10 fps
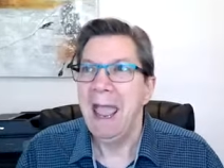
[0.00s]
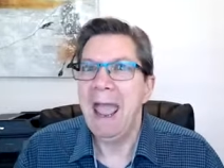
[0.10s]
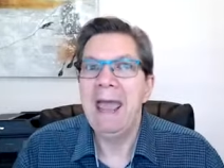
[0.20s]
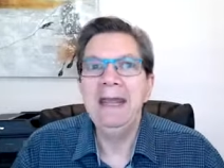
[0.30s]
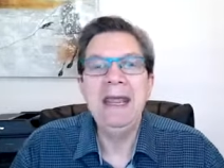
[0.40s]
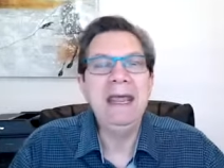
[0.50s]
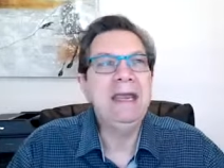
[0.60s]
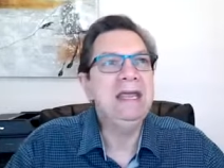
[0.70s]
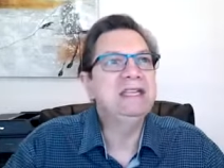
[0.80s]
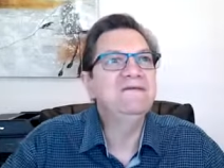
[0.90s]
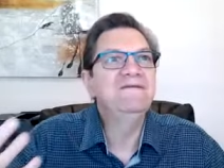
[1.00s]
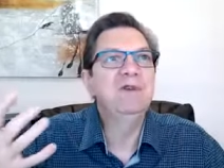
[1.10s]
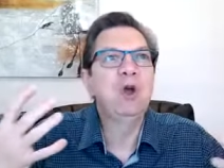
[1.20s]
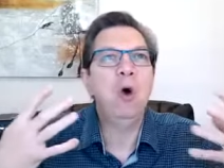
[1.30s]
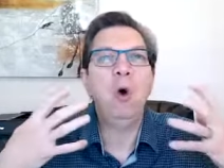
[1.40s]
And it is
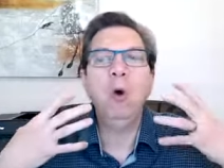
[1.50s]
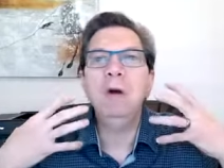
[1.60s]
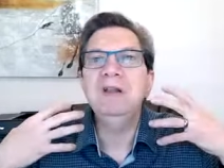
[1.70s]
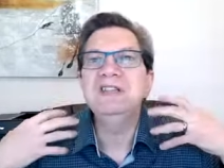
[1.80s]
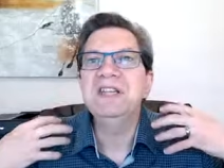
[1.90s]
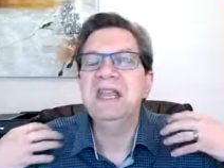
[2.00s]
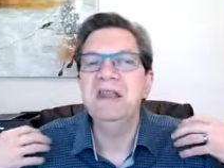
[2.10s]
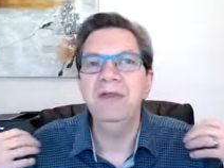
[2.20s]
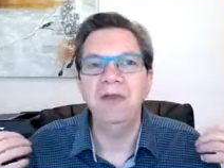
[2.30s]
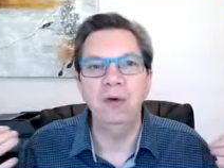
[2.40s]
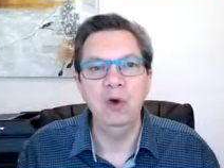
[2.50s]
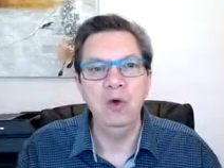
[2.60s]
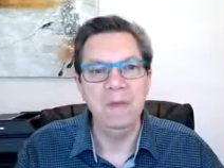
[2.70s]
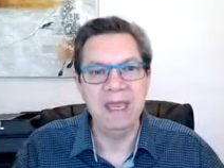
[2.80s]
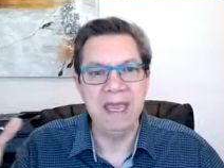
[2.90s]
coursing
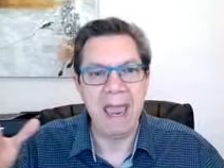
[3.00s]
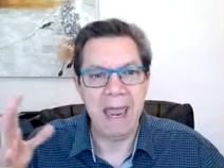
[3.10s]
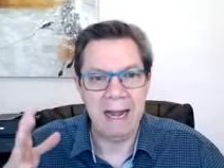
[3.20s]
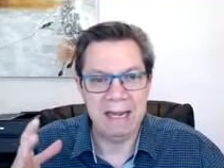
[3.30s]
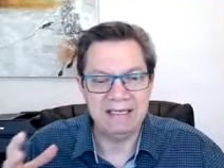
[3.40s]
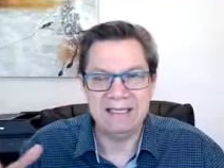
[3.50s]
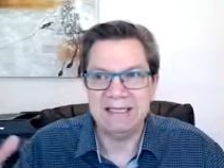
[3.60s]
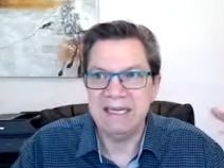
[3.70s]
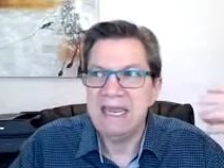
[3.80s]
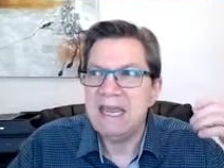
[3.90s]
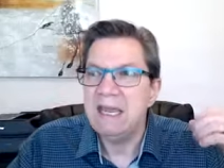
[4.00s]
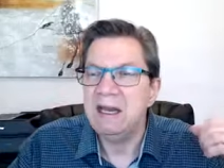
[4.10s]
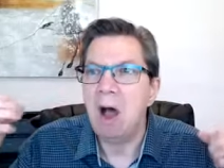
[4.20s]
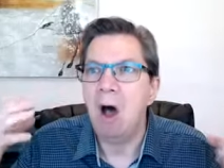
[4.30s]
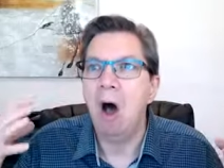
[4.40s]
through me, and I see it
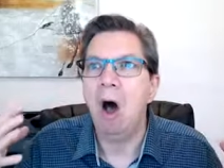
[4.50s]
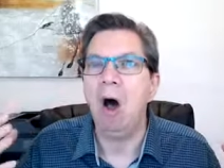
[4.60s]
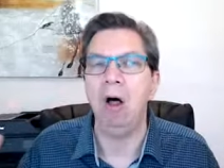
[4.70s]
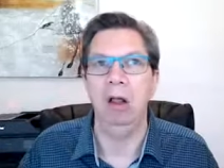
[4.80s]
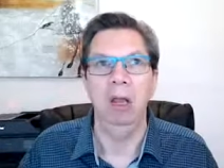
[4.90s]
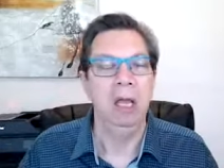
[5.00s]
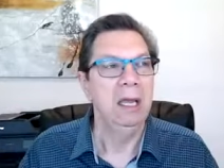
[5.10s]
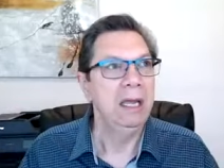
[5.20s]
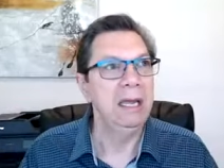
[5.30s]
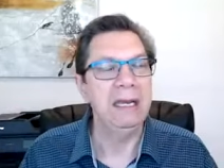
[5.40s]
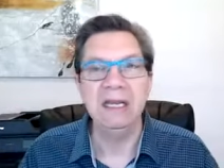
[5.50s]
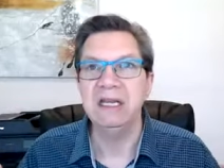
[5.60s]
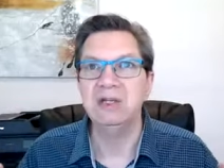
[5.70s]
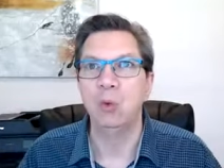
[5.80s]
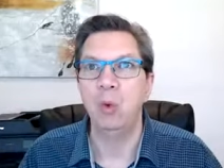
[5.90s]
all, and it
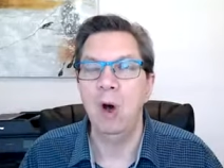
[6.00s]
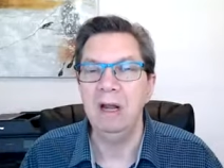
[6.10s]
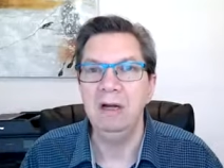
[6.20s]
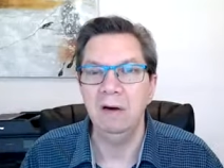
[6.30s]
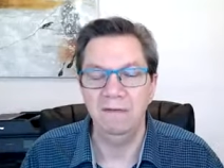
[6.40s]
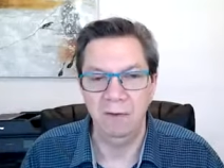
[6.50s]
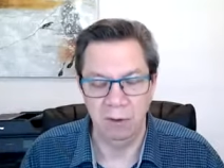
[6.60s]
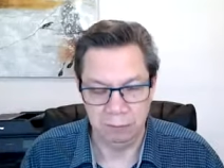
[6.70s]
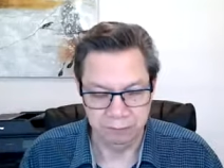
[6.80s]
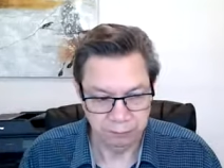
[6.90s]
is wonderful.